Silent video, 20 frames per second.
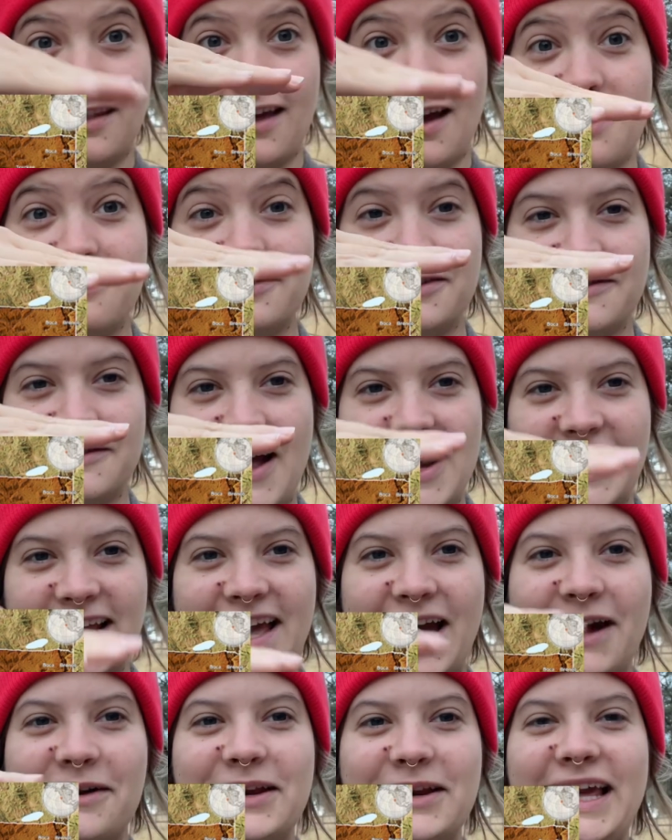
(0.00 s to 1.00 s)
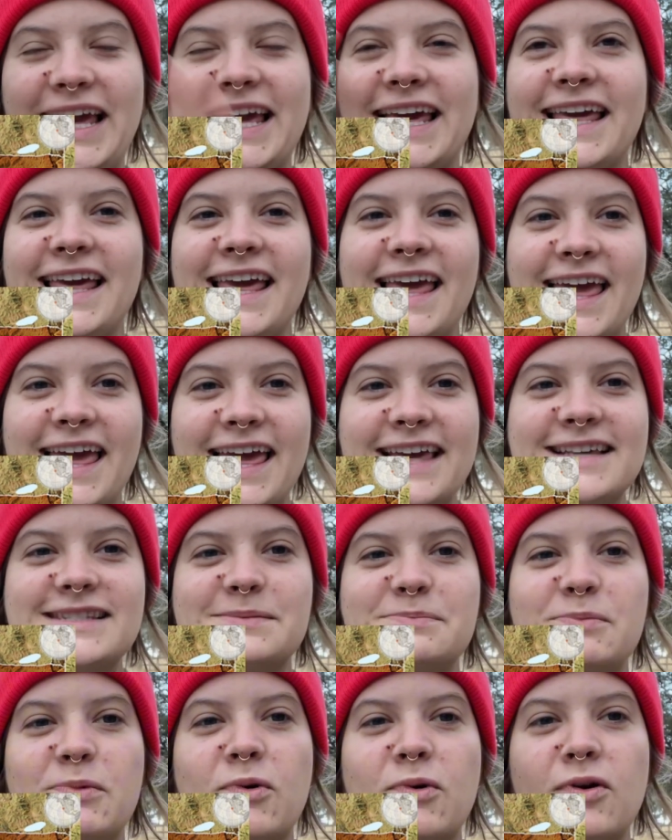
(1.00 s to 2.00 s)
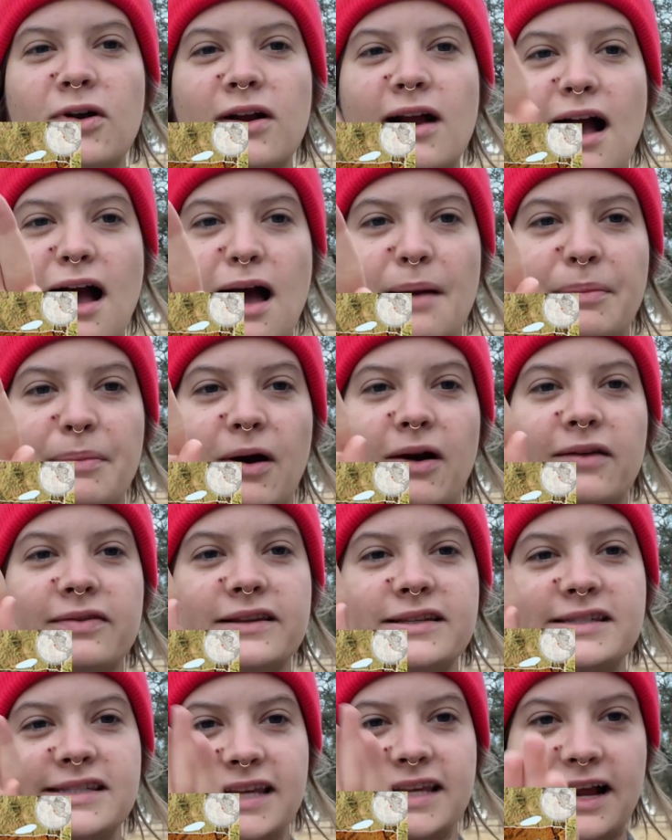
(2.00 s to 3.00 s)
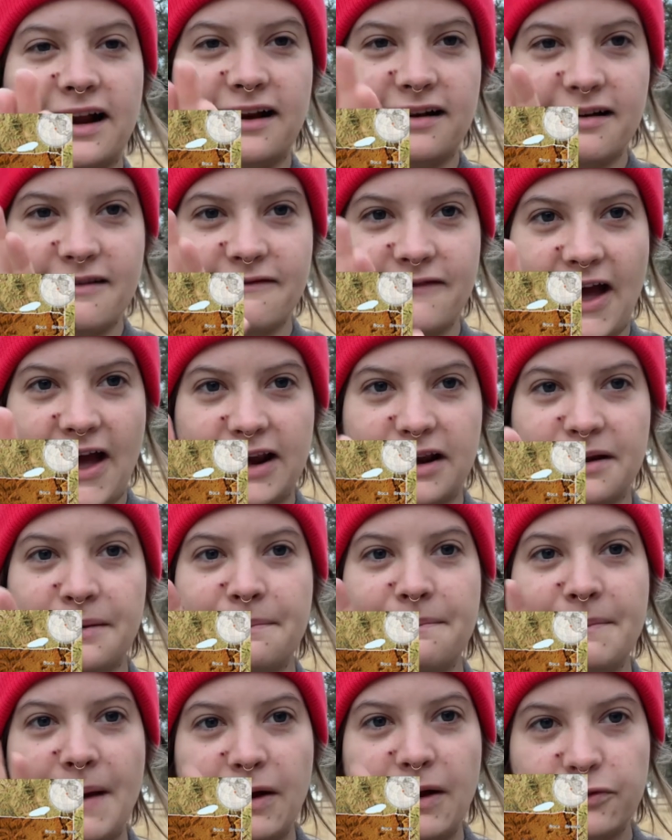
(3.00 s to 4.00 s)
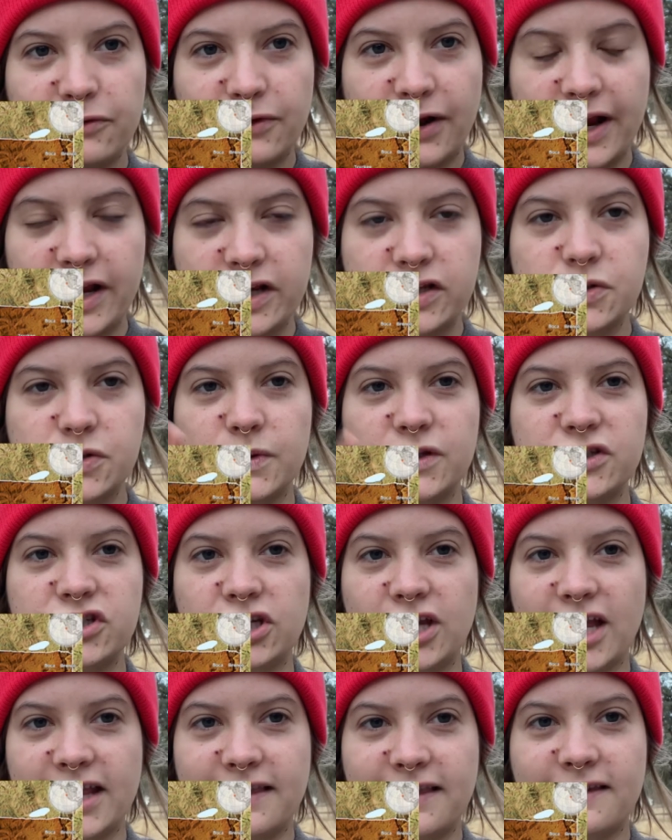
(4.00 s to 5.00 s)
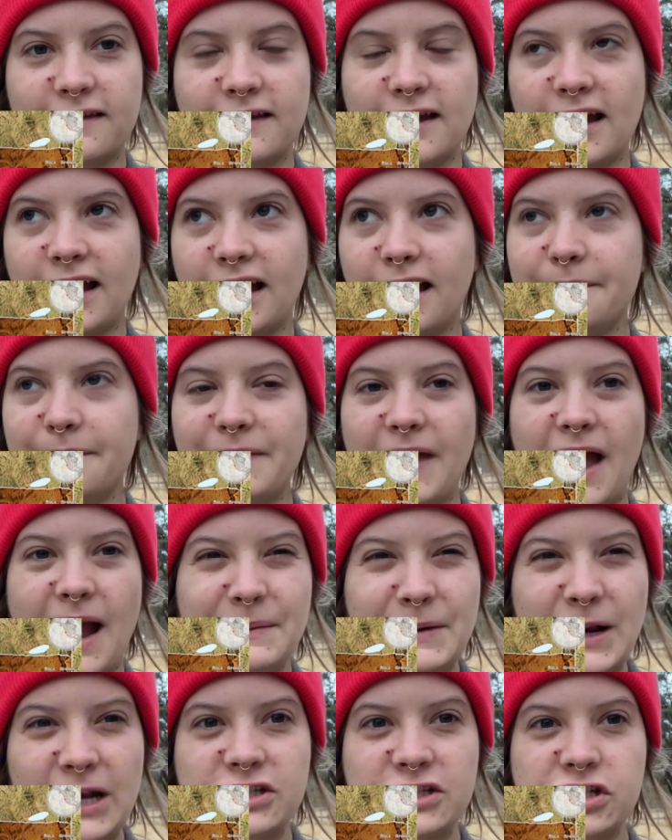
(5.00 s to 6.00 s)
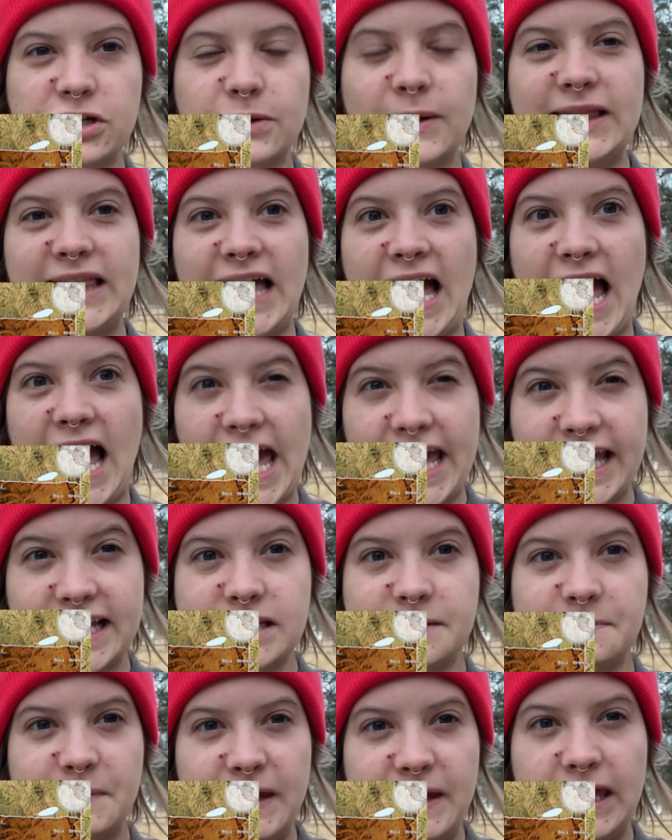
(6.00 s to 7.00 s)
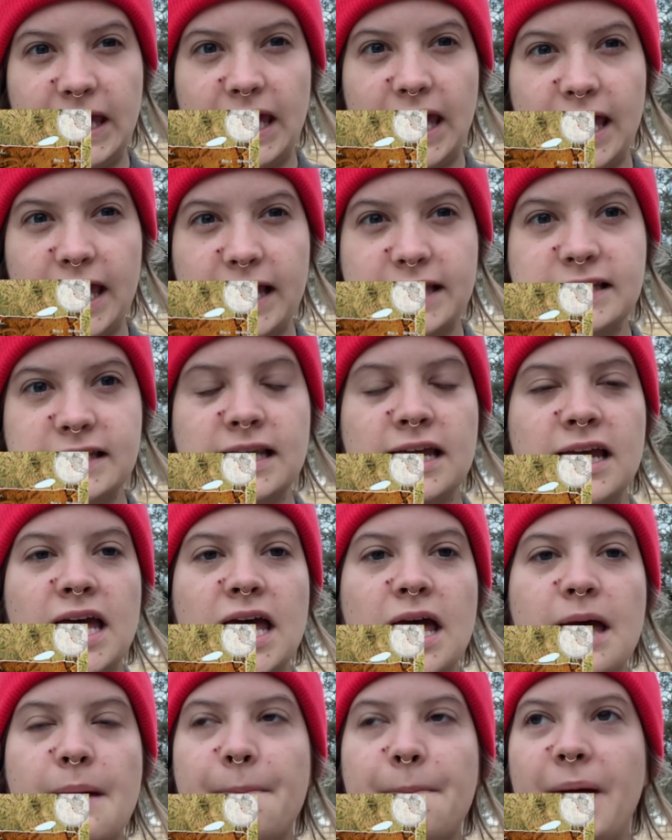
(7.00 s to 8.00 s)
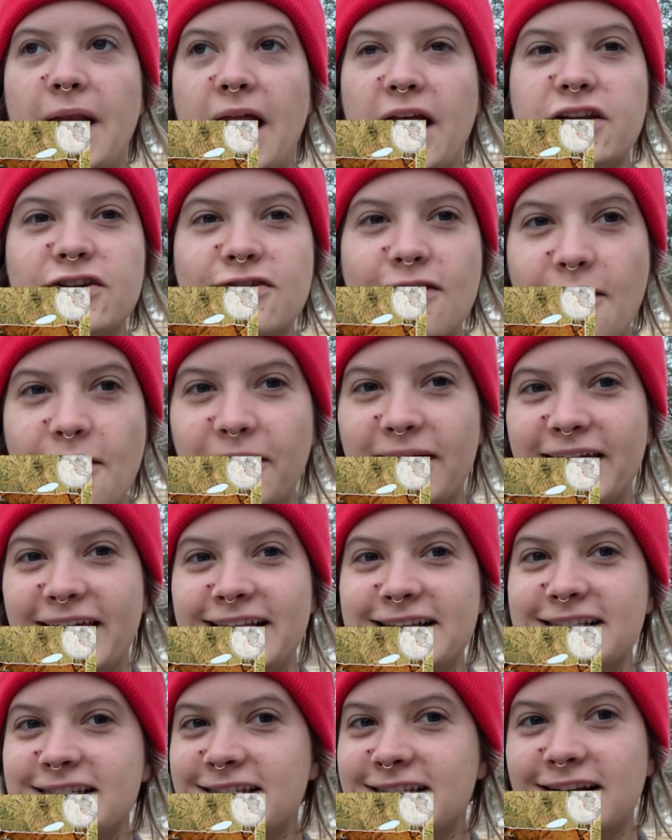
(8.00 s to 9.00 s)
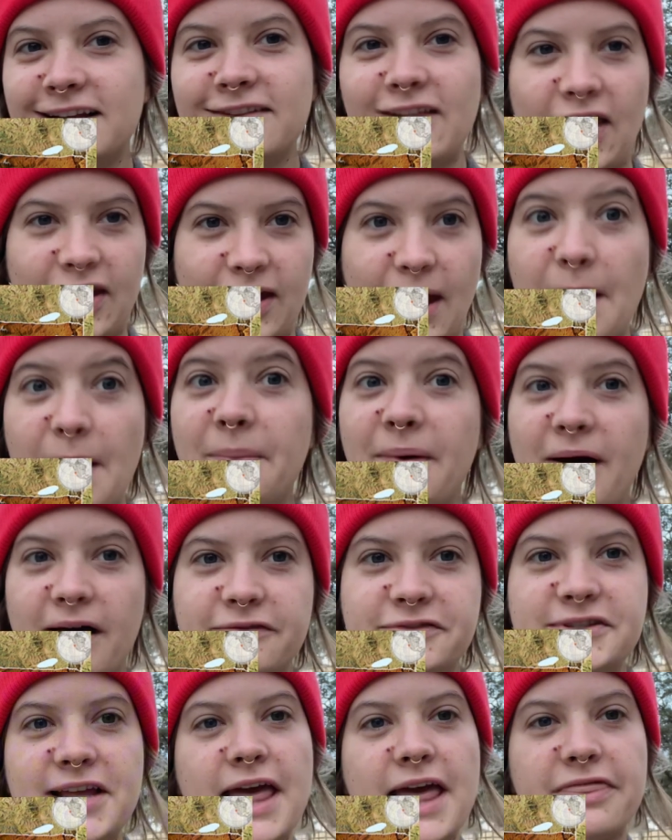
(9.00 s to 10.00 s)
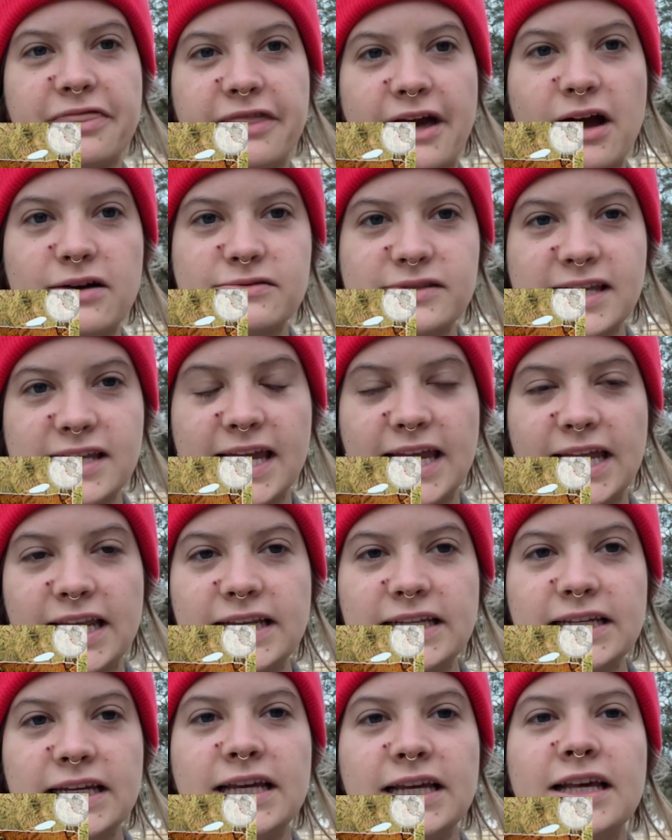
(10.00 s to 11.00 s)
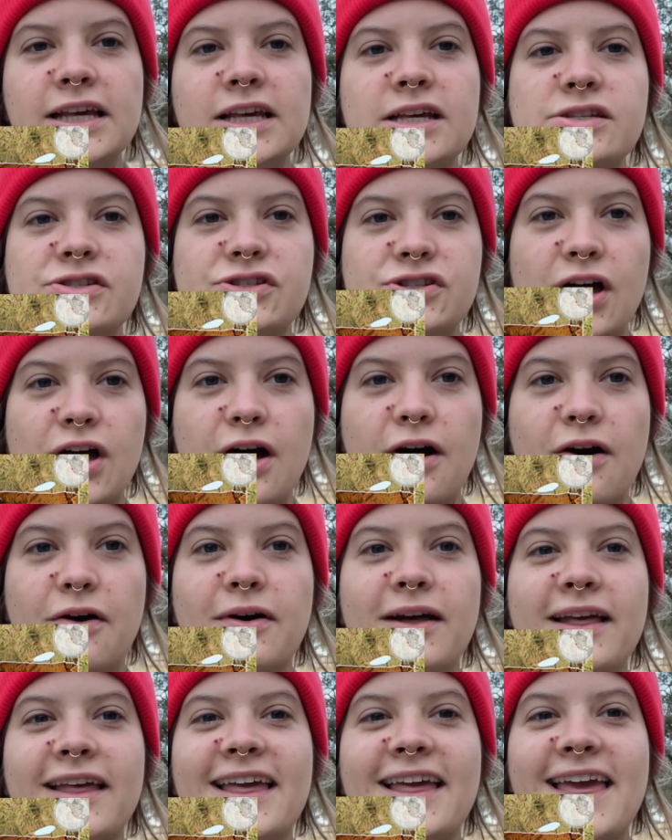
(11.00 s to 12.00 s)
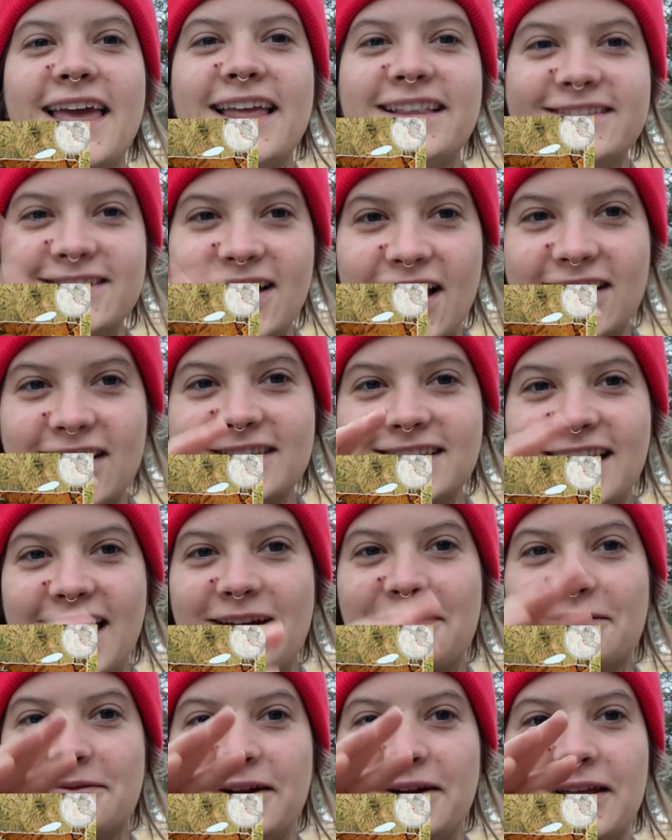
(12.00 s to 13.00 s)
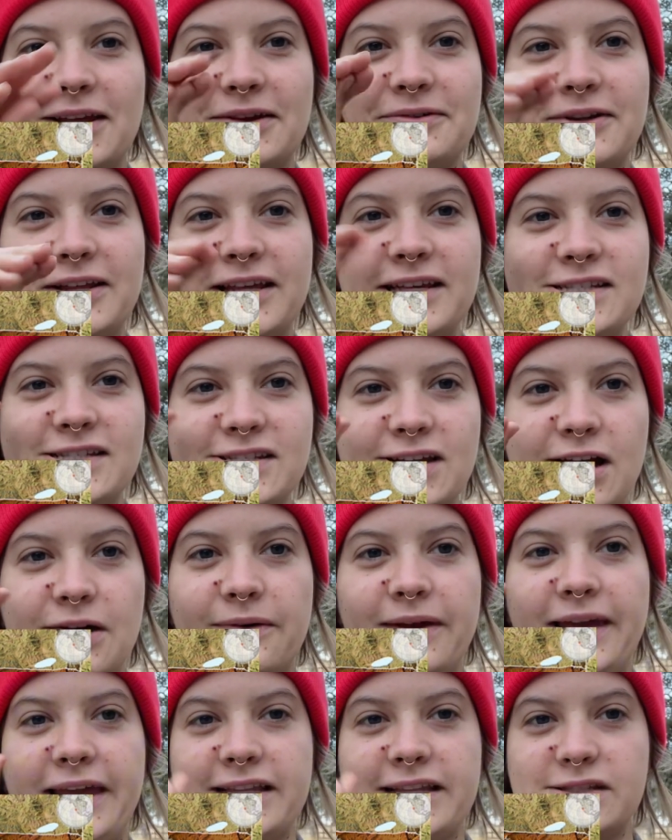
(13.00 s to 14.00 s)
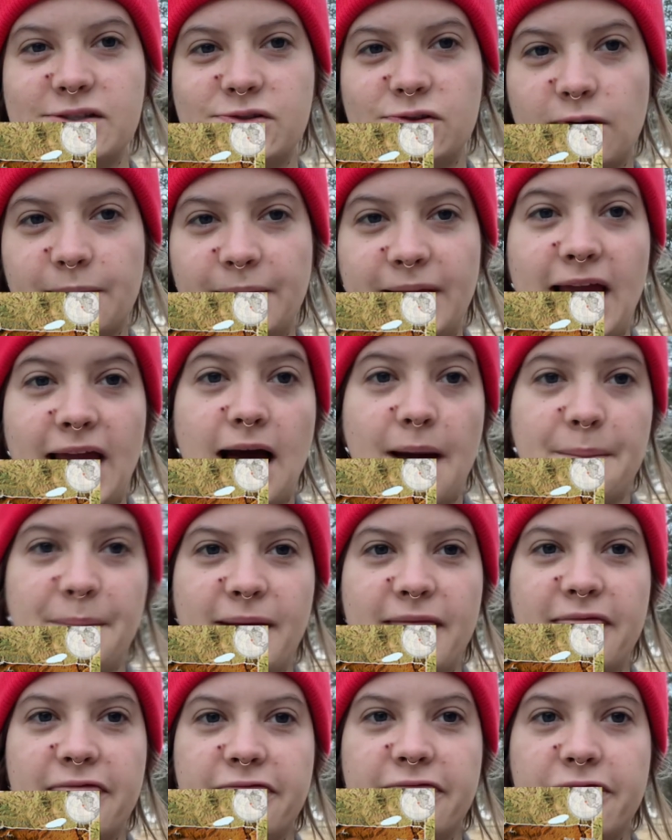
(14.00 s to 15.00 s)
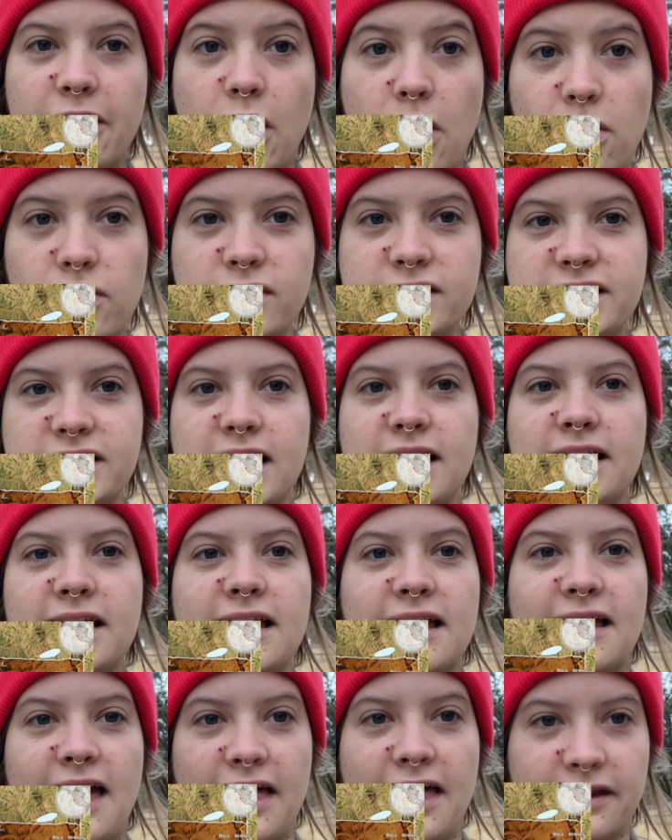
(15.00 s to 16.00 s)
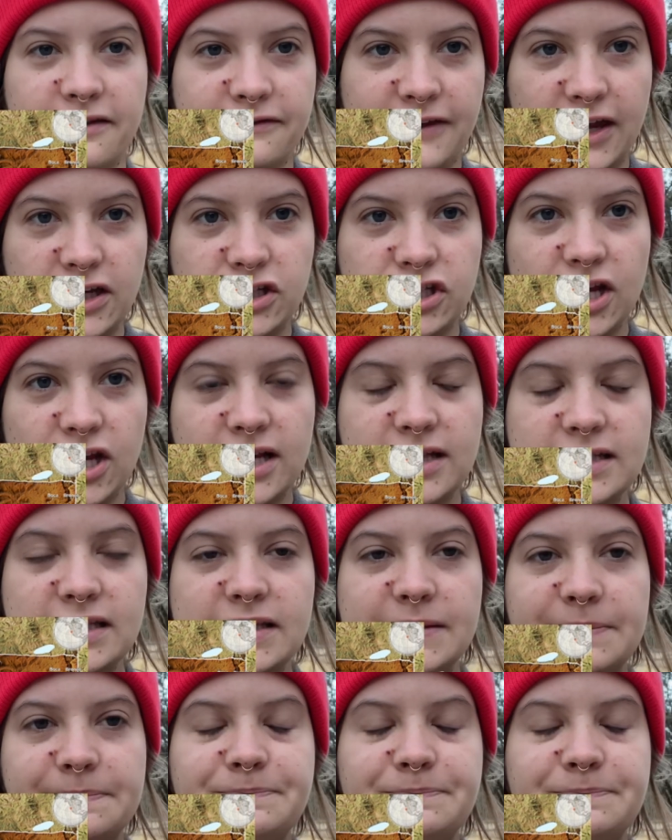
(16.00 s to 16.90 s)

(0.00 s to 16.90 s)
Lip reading: Nevada County is more up on the Sierra Nevada mountain range, which gets to, I'm not sure what the highest peak is, but I know it gets to like above 10,000. So it does get really, really snowy and stormy up at those elevations.